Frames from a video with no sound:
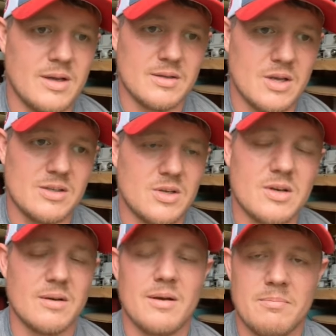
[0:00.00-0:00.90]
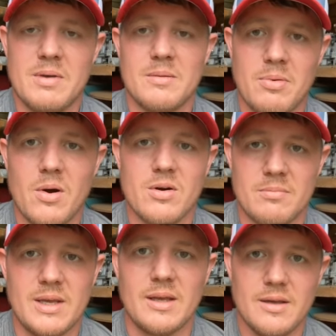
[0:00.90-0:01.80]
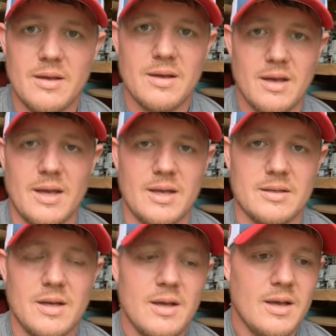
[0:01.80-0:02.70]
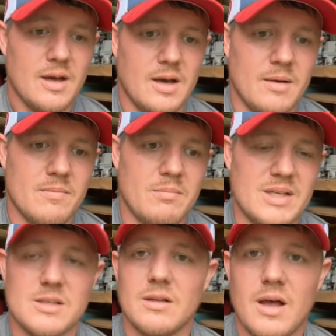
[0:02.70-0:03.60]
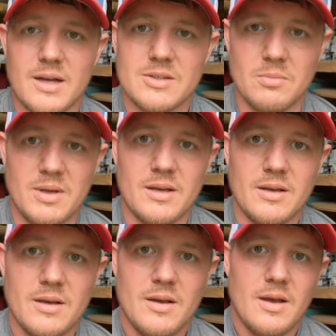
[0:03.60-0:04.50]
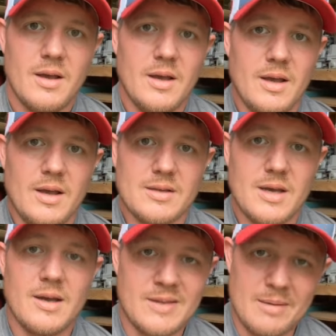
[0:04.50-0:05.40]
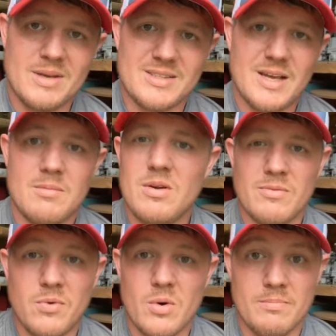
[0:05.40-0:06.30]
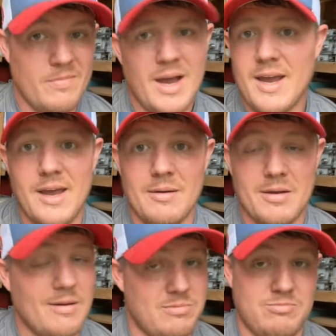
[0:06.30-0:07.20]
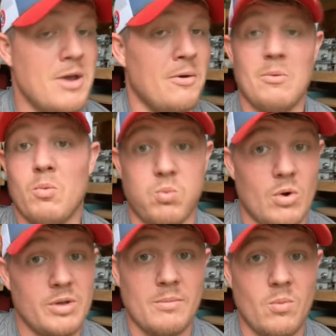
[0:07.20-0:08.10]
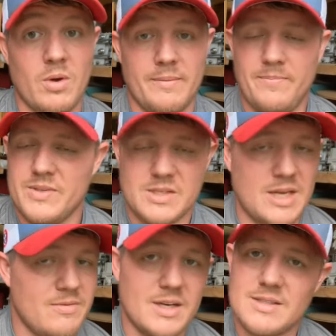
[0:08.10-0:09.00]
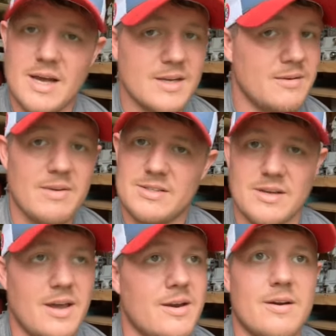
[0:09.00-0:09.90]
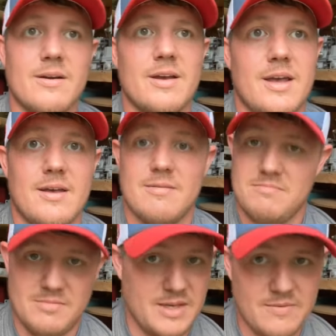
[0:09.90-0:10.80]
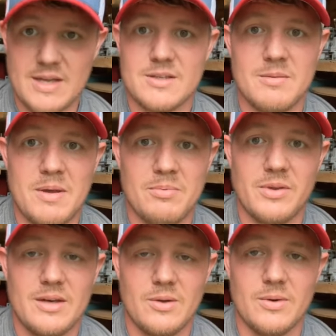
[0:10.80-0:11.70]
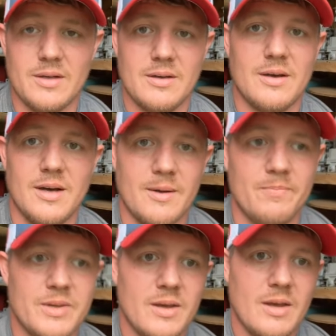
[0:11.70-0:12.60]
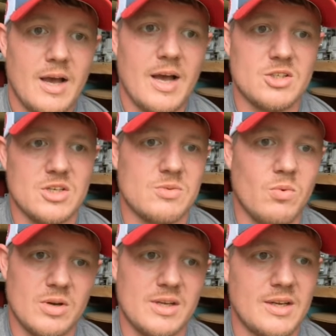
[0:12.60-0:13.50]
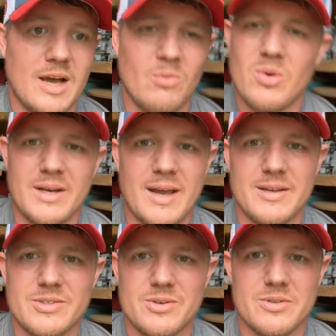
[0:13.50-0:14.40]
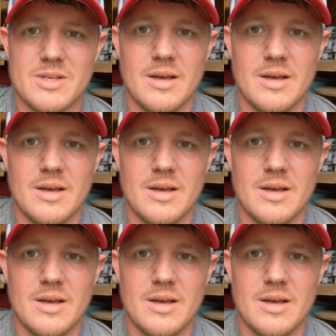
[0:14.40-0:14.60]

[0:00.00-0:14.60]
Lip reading: That being said, moving forward, rule number one, Steven is not an investigator. Leave that to the people that do it. I wanted answers. And, you know, I found out from Tim today that they are absolutely talking to media and stuff, though.